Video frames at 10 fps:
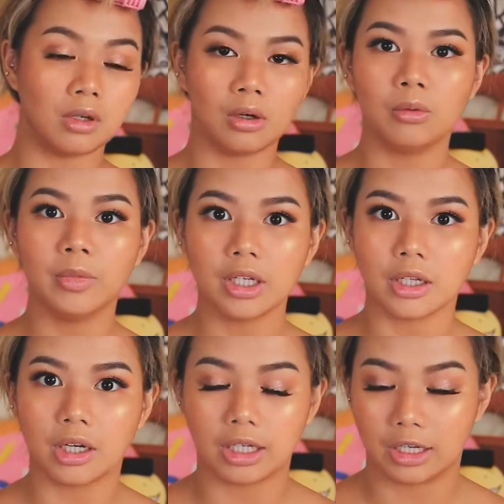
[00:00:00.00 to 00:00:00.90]
Oh my
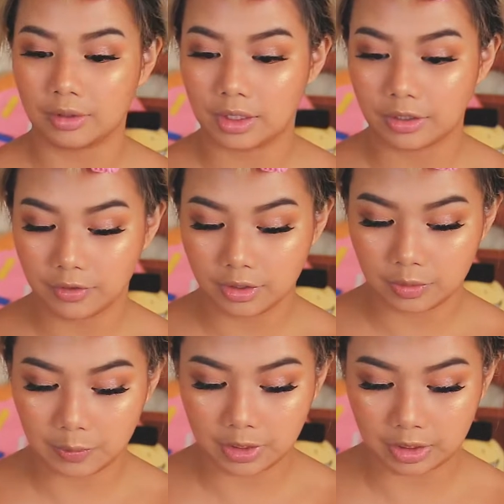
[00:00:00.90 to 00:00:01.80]
god, how did I forget to
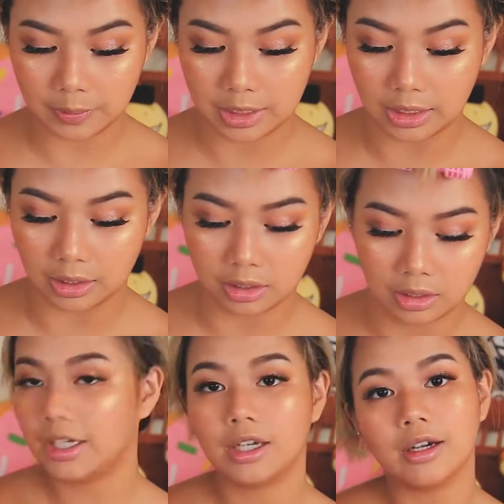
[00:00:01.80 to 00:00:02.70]
put lipstick?
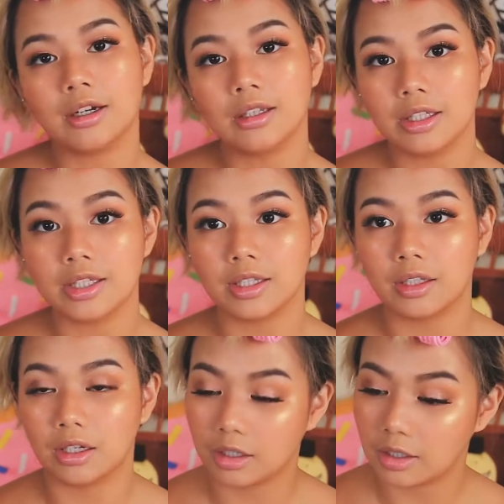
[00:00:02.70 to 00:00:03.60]
Your girl is in a
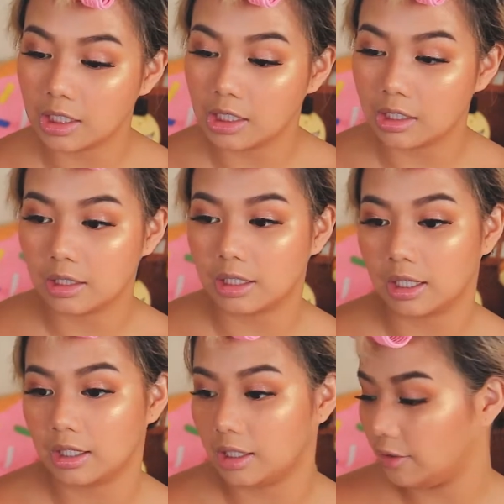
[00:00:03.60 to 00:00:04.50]
hurry that
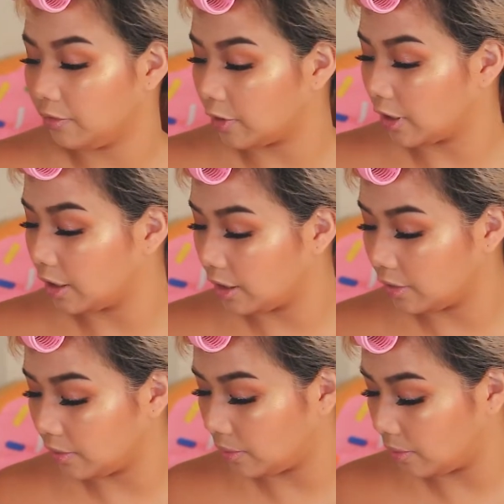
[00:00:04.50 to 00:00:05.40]
I keep forgetting
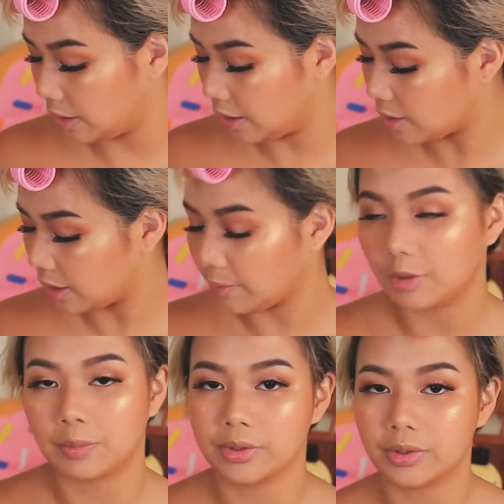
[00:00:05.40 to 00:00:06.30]
to do things that I'm
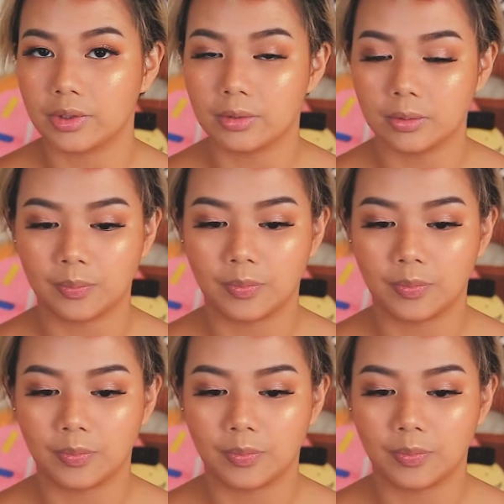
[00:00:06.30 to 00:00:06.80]
supposed to do.